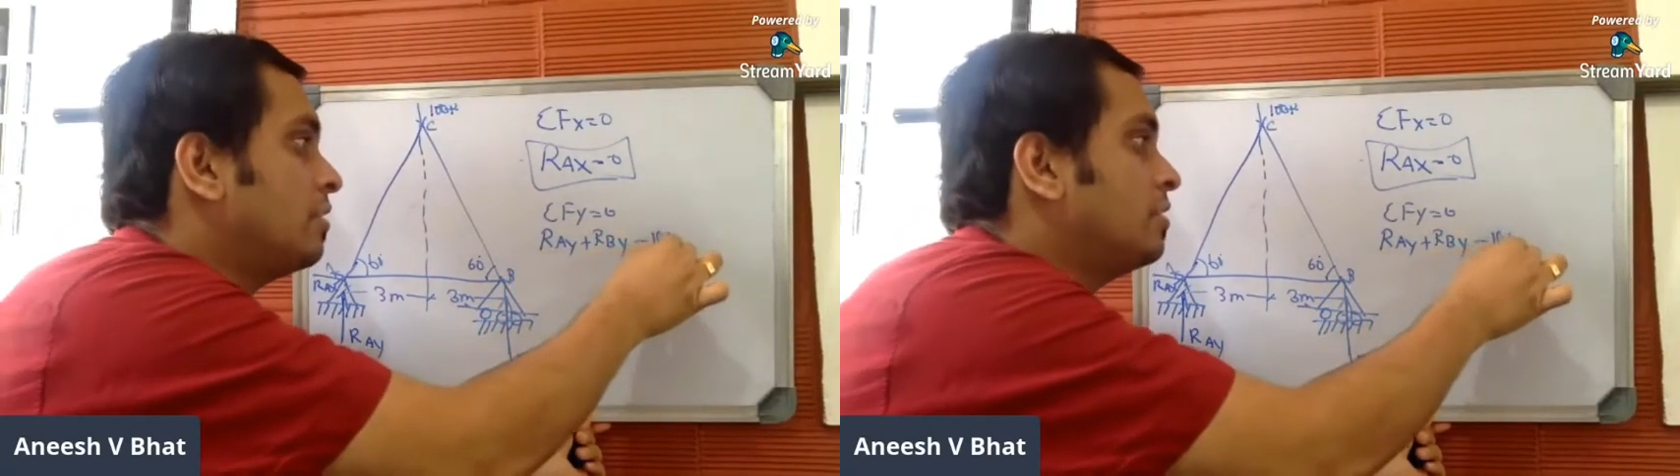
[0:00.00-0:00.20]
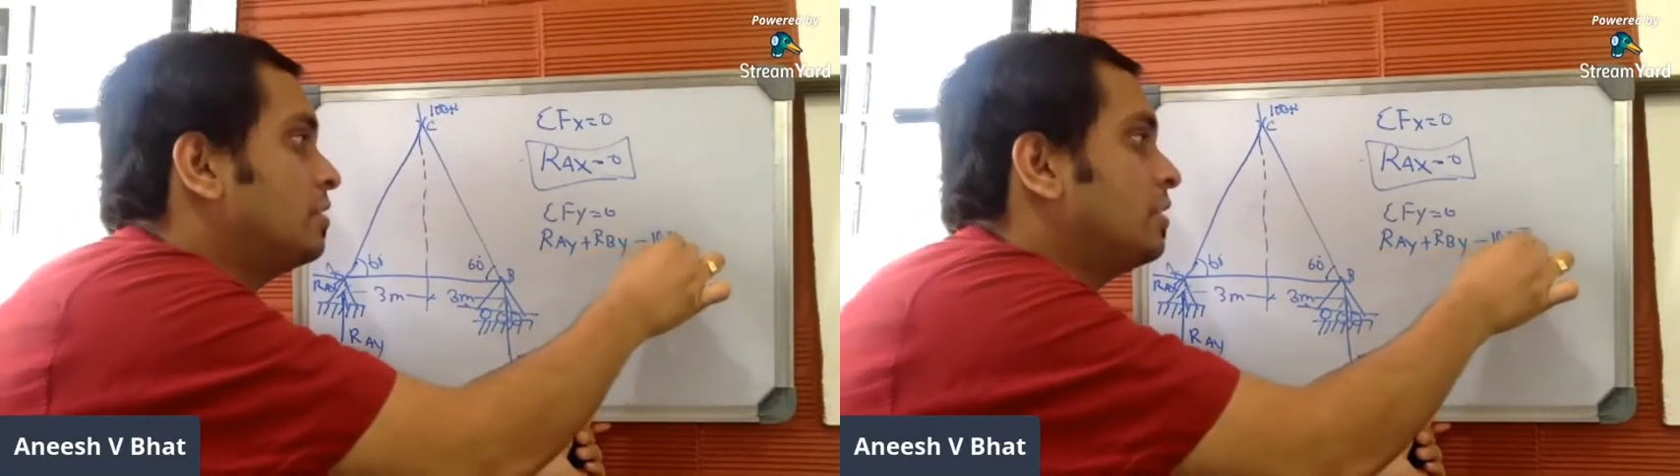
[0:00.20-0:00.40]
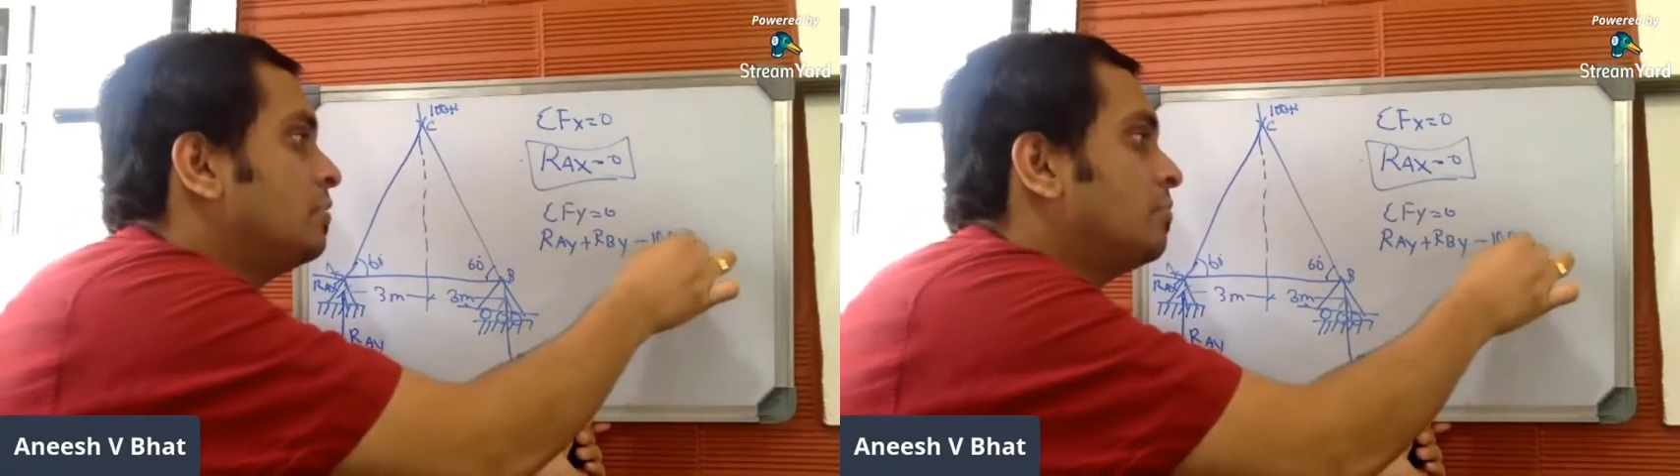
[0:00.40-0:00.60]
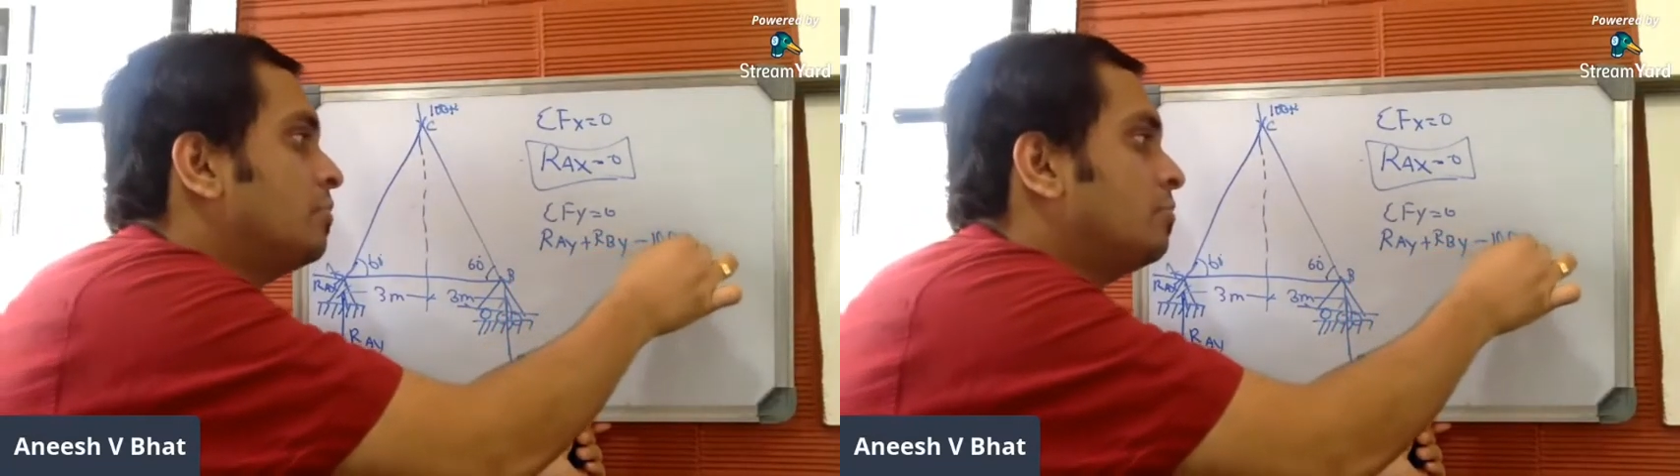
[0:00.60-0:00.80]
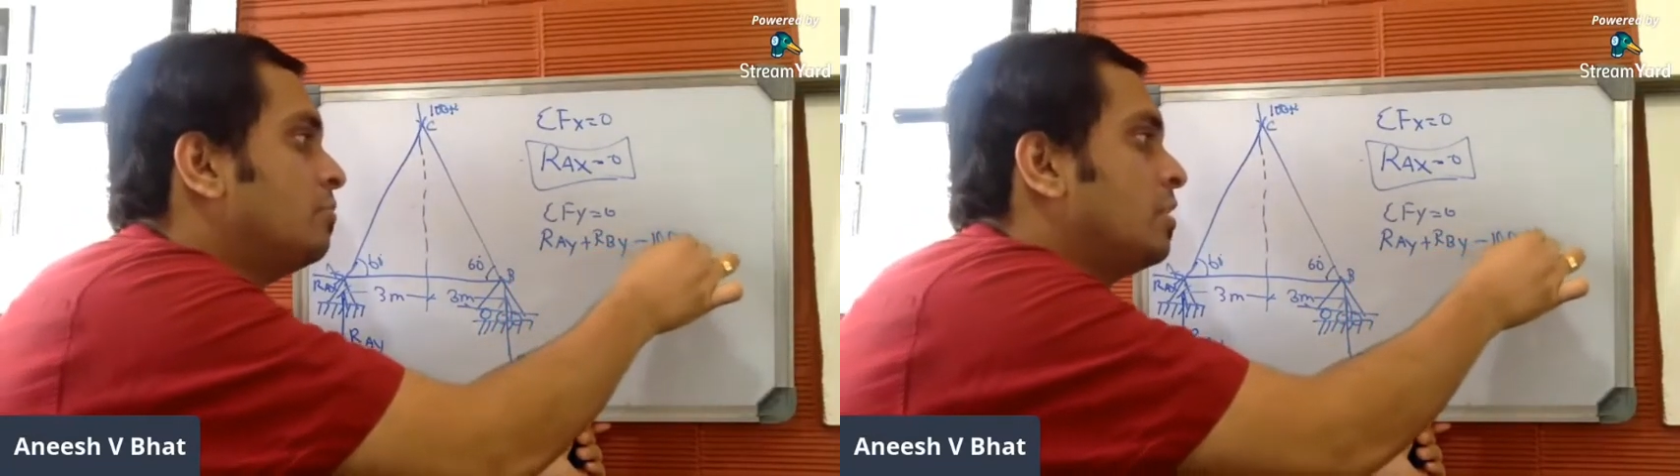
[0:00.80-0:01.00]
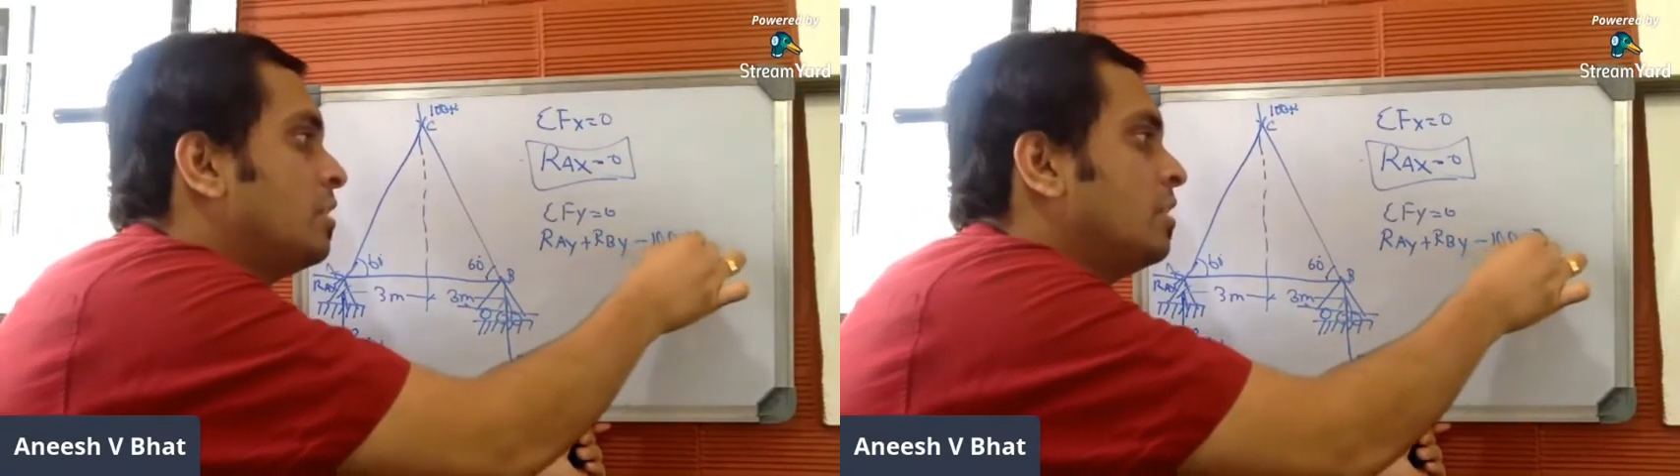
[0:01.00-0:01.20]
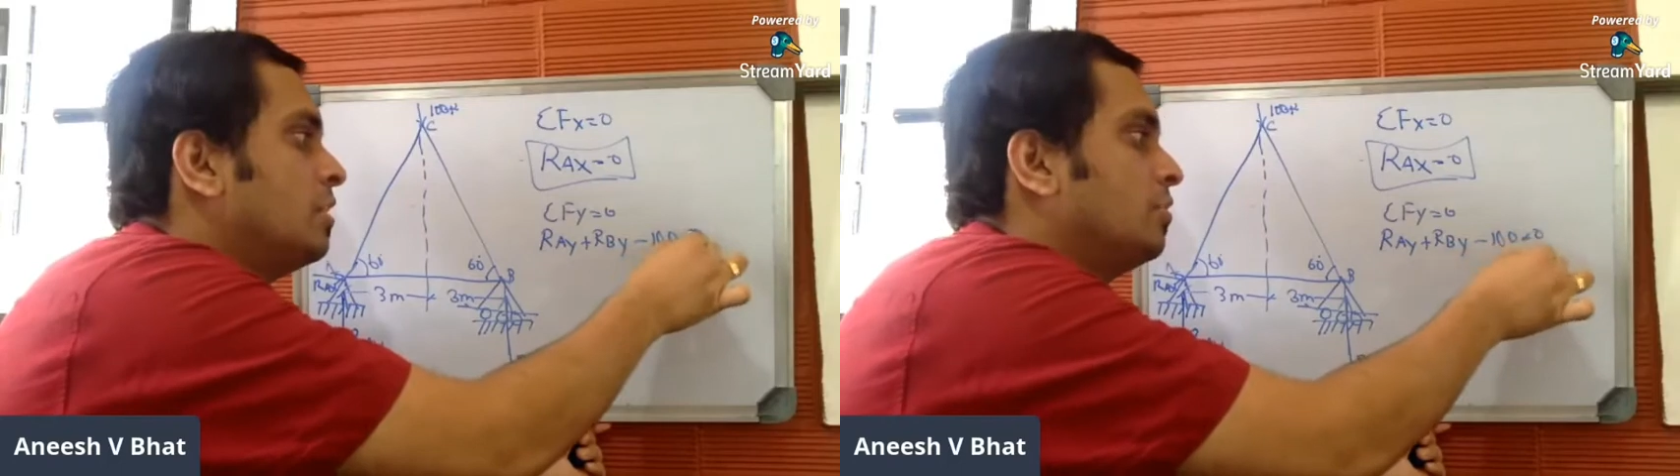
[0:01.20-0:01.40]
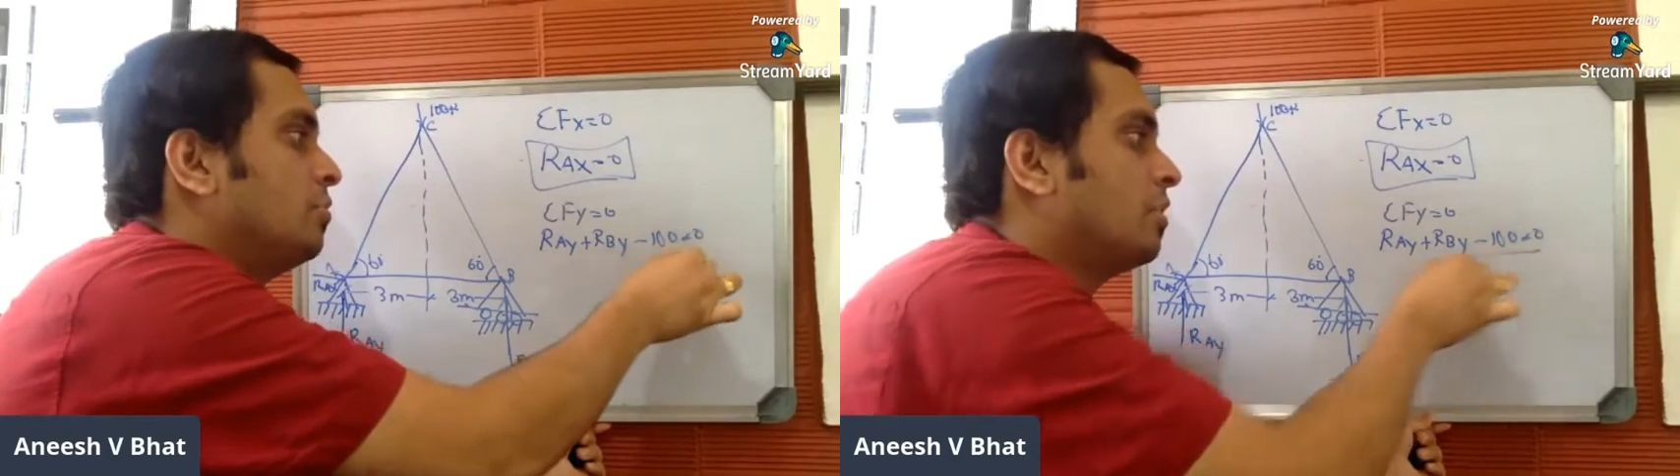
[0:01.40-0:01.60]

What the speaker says: is equal to 0.